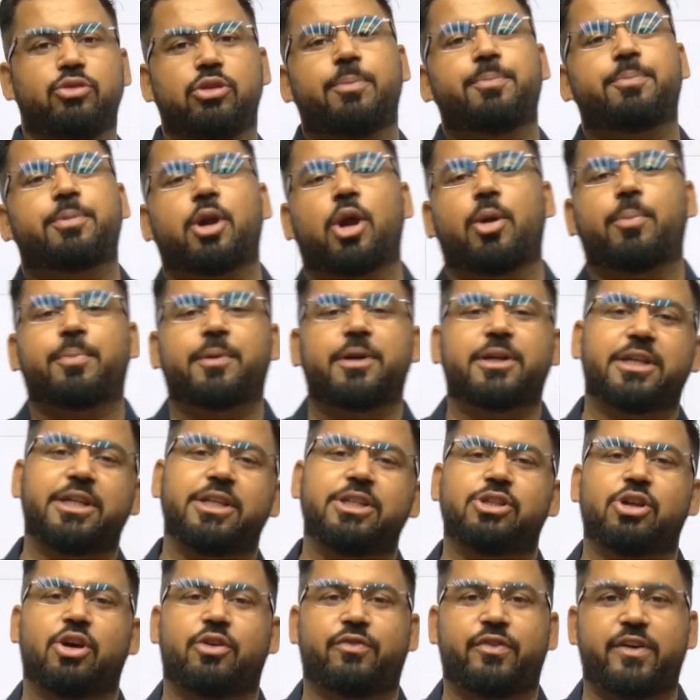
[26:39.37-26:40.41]
down the
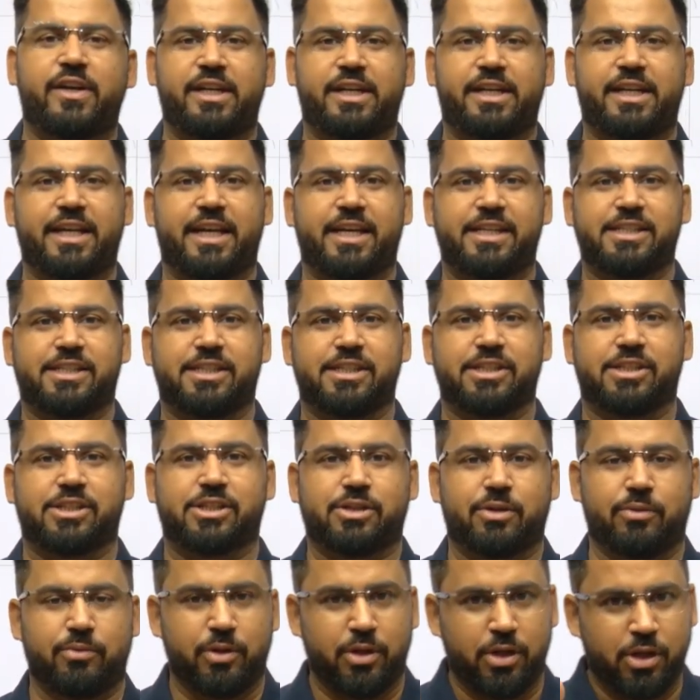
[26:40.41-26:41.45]
properties of LTI
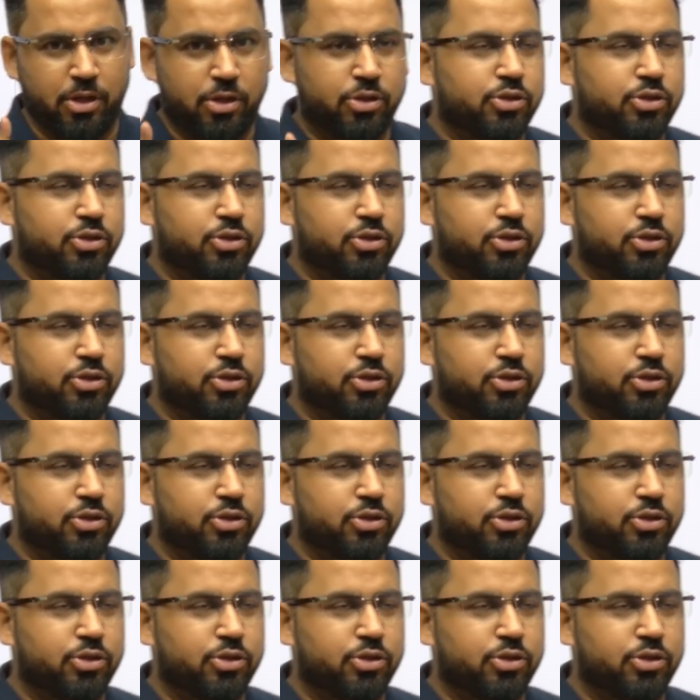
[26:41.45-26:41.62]
system.